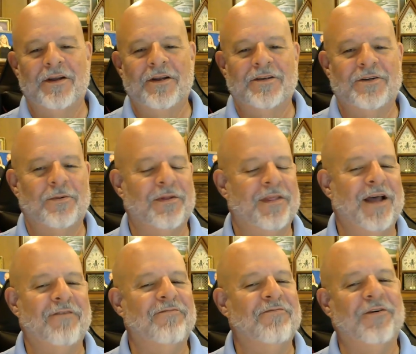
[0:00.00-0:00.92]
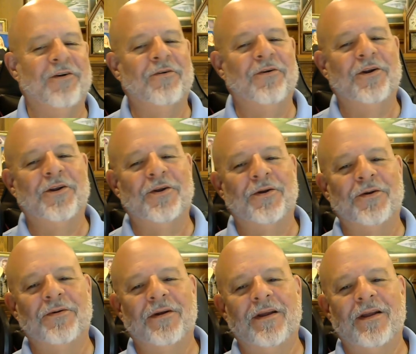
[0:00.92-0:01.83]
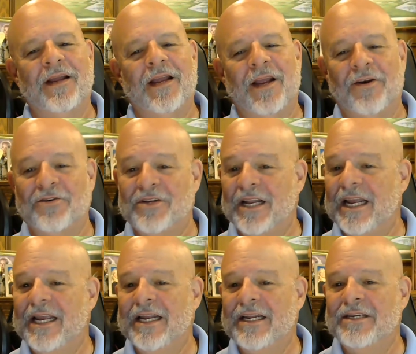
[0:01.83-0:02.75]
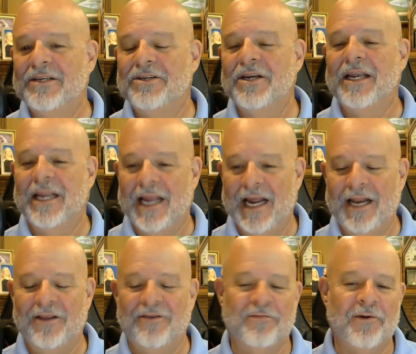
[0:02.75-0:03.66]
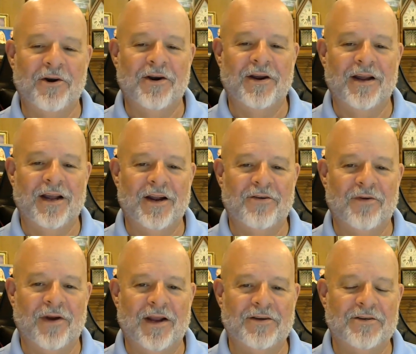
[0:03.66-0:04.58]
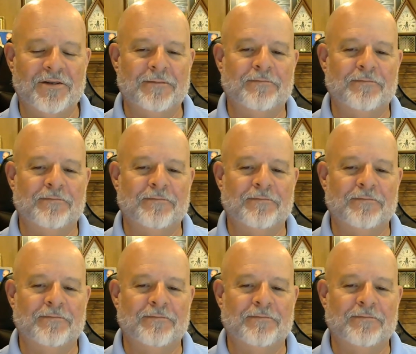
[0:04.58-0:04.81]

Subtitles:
So without further ado, here's Lincoln's Gettysburg Address.